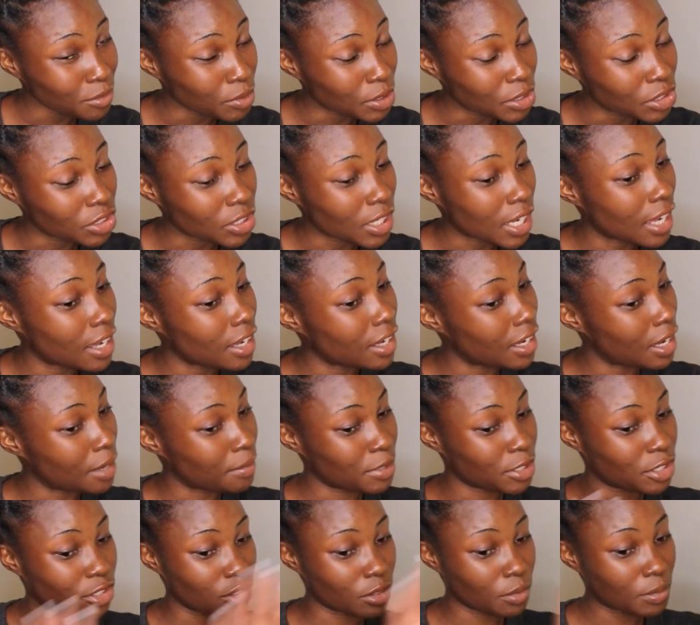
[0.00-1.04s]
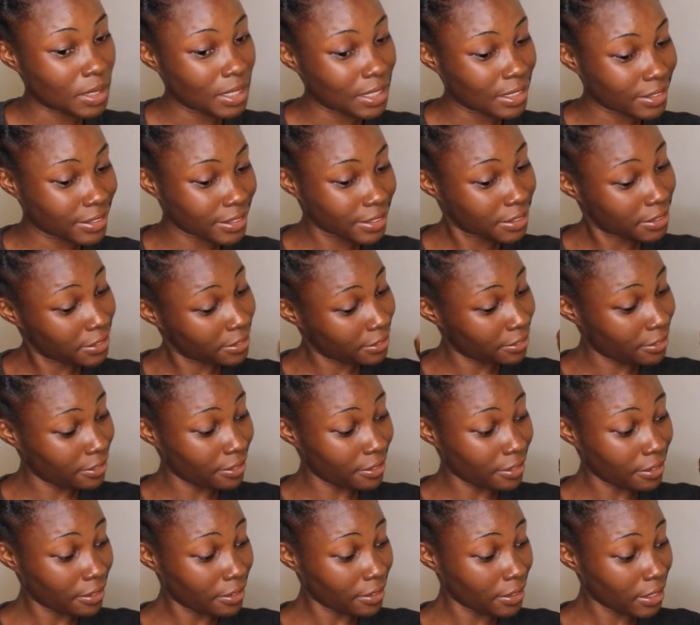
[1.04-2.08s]
which I'm assuming is a good
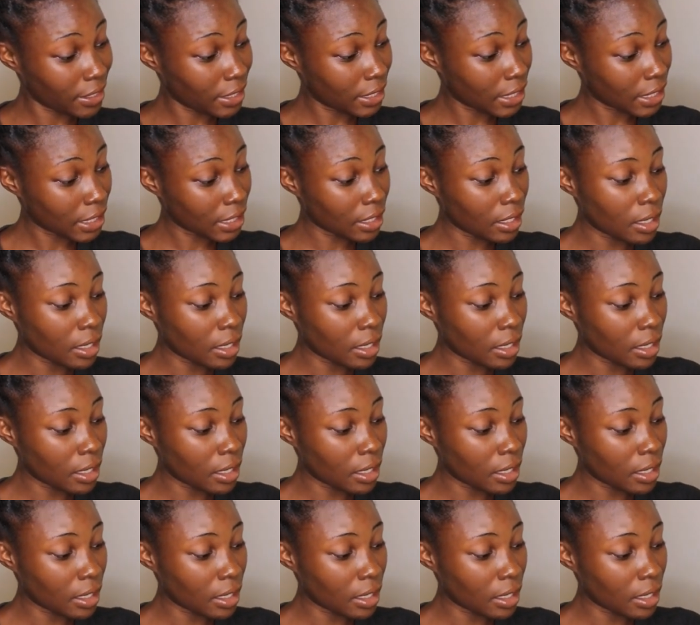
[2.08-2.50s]
thing.